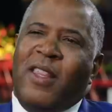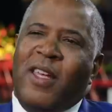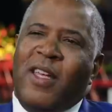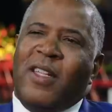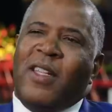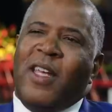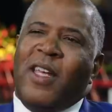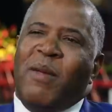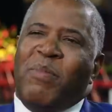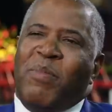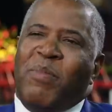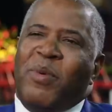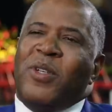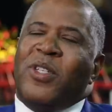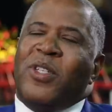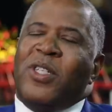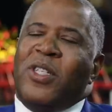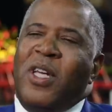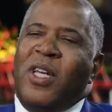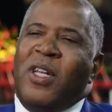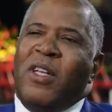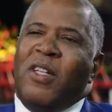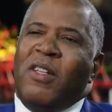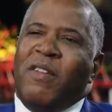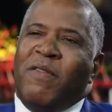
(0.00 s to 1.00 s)
think they
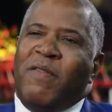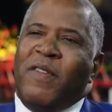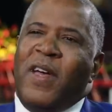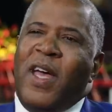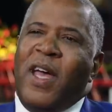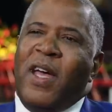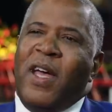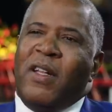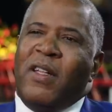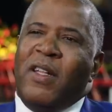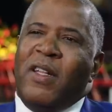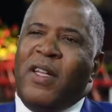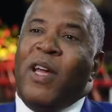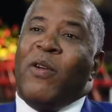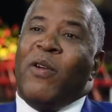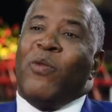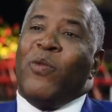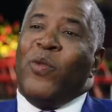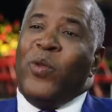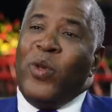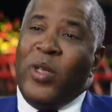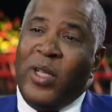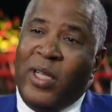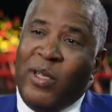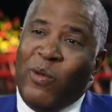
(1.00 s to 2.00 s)
appreciated the fact that I
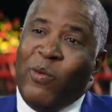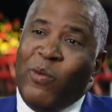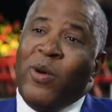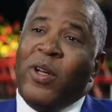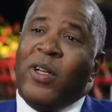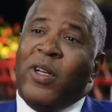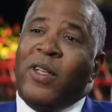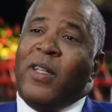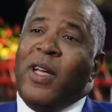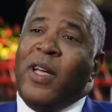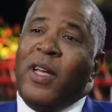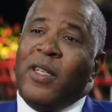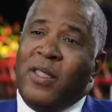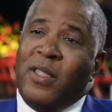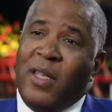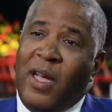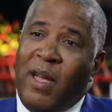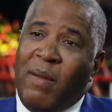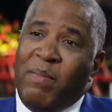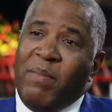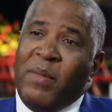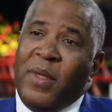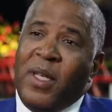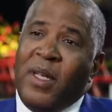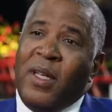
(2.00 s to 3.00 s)
really wanted that
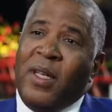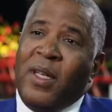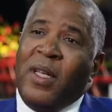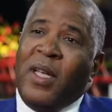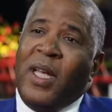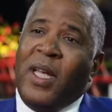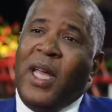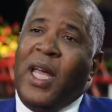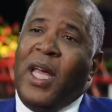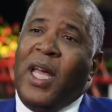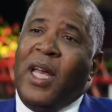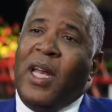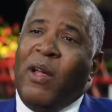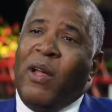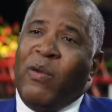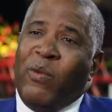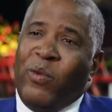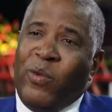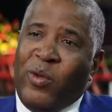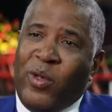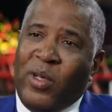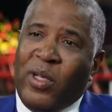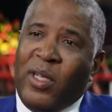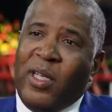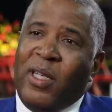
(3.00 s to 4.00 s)
job. And I
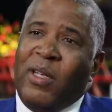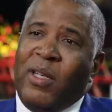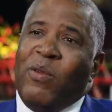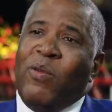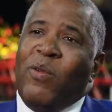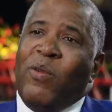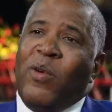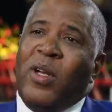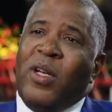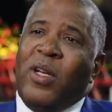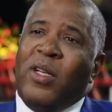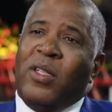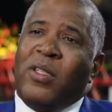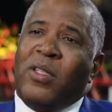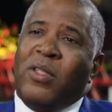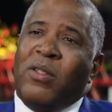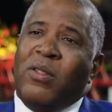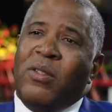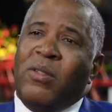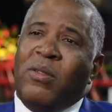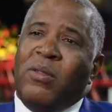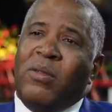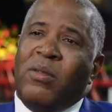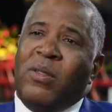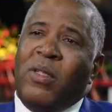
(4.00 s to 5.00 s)
really wanted
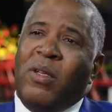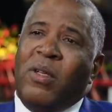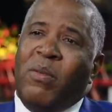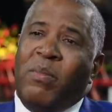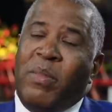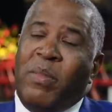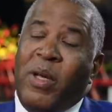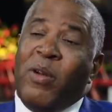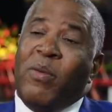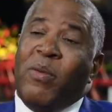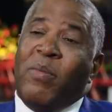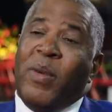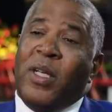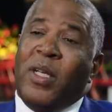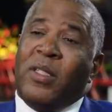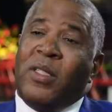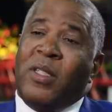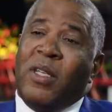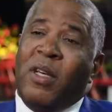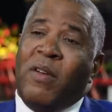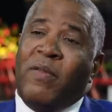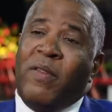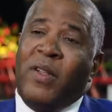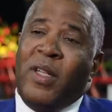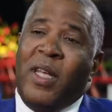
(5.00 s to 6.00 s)
to, you know, better
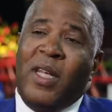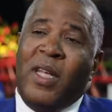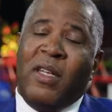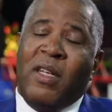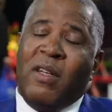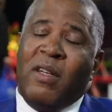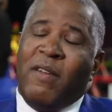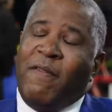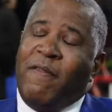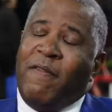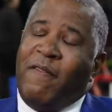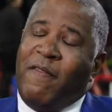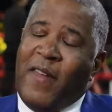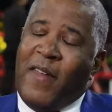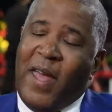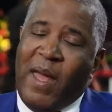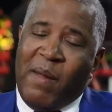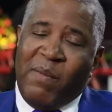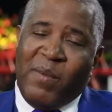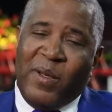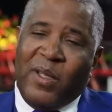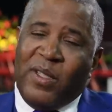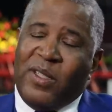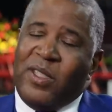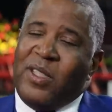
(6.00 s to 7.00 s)
myself. And they did a
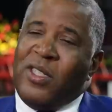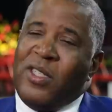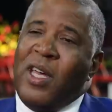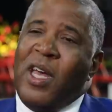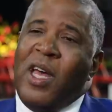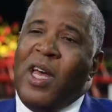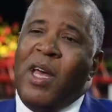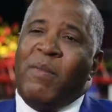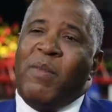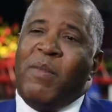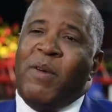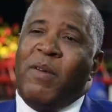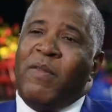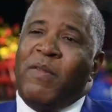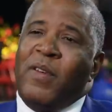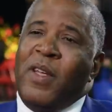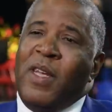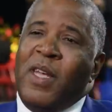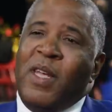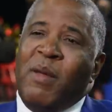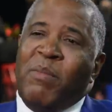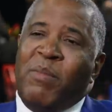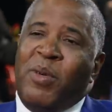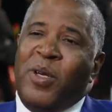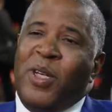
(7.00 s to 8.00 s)
fabulous job of
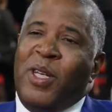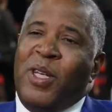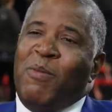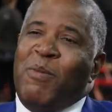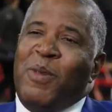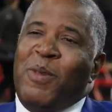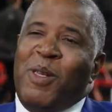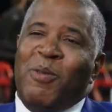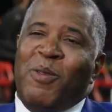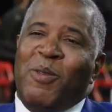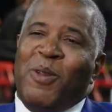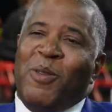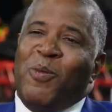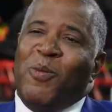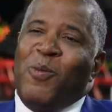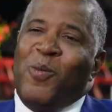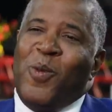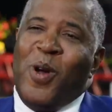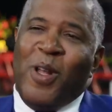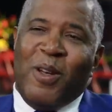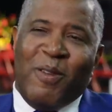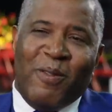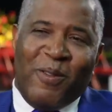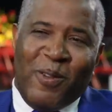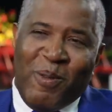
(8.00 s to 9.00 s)
putting me with
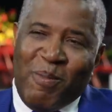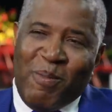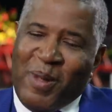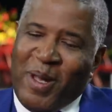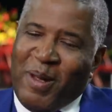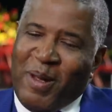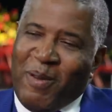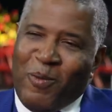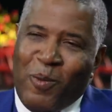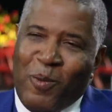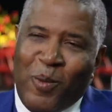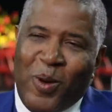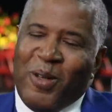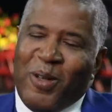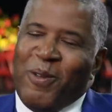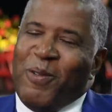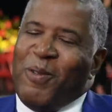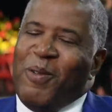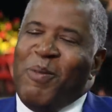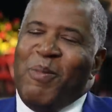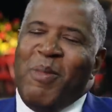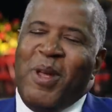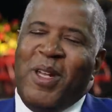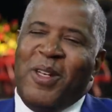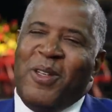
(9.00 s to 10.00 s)
wonderful,
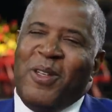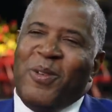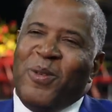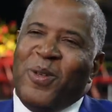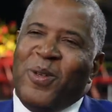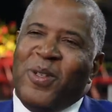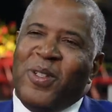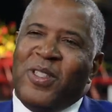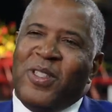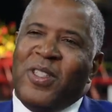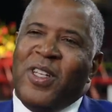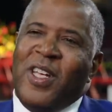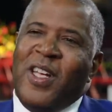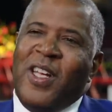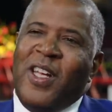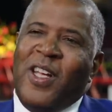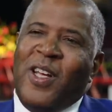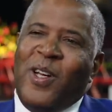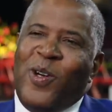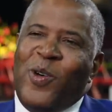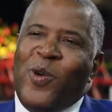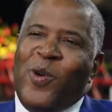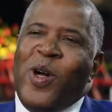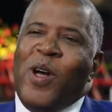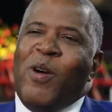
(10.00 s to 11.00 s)
wonderful mentors
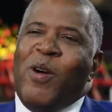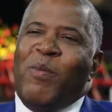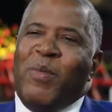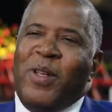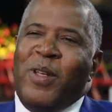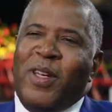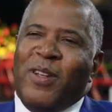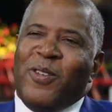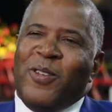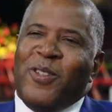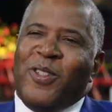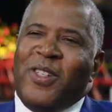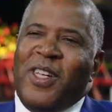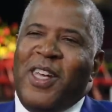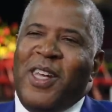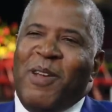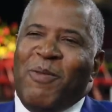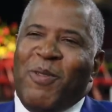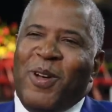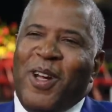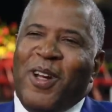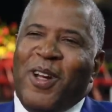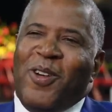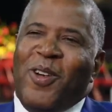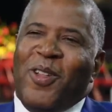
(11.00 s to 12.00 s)
who helped me understand
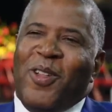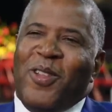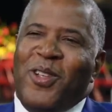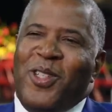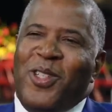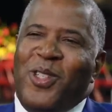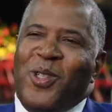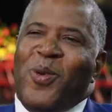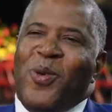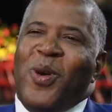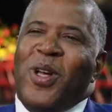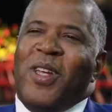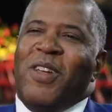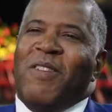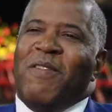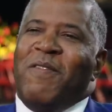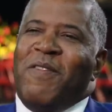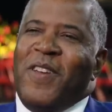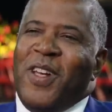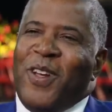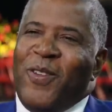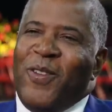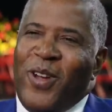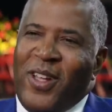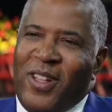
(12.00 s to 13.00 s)
what I call the joy of
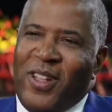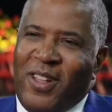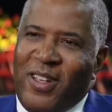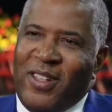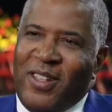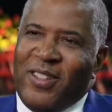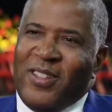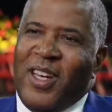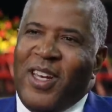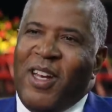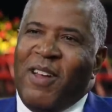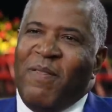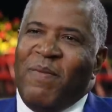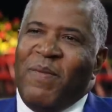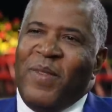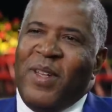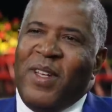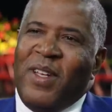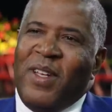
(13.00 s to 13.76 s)
figuring things out.